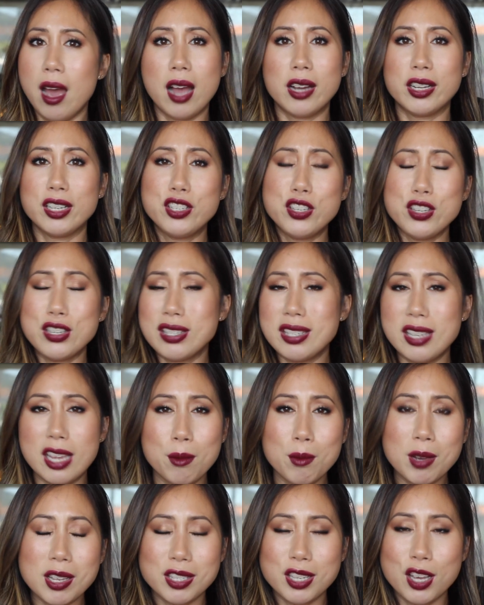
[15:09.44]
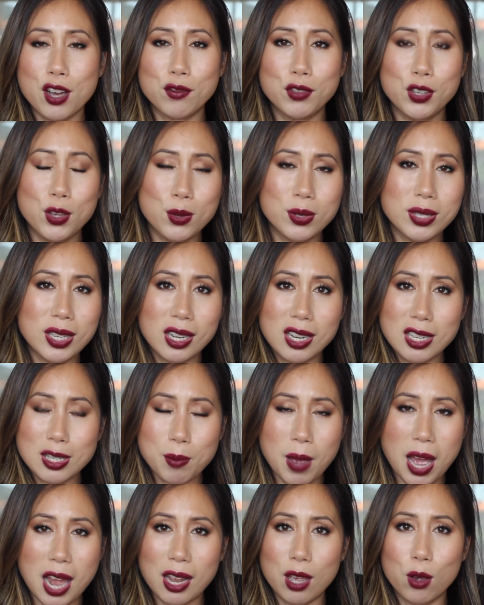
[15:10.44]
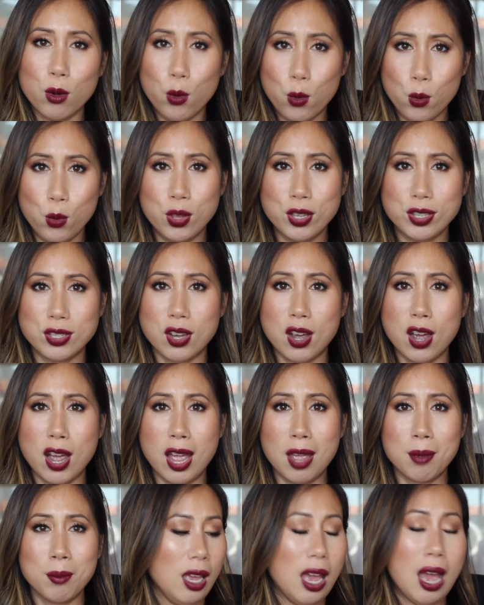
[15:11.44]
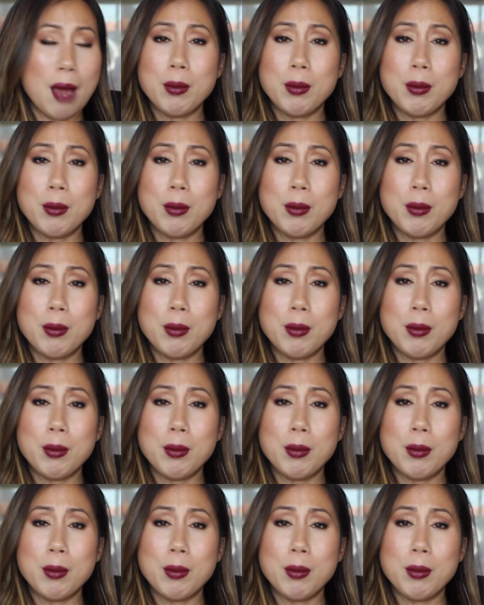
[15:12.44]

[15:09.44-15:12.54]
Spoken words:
I could just see myself using this palette all the time,